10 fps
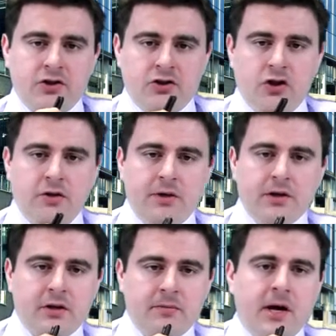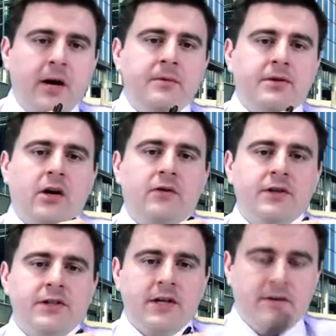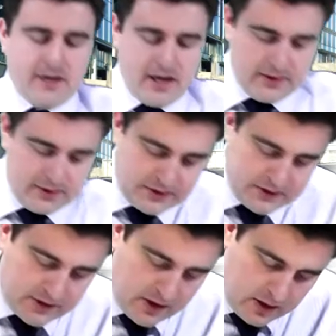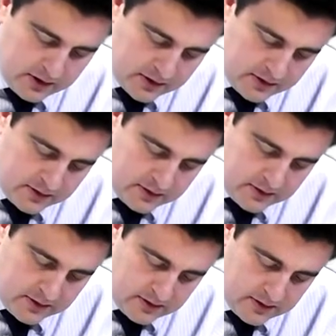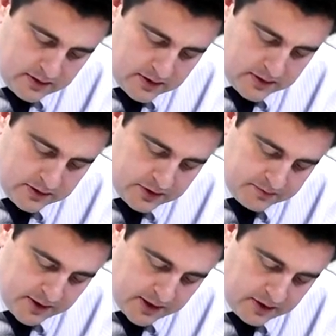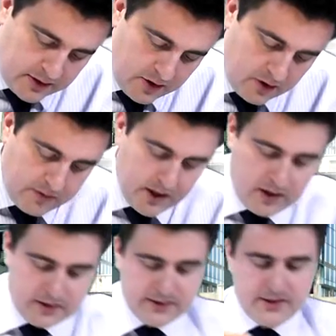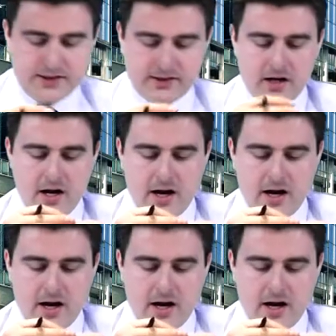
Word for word: assuming that the payments are received at the start, just make a note on my answers.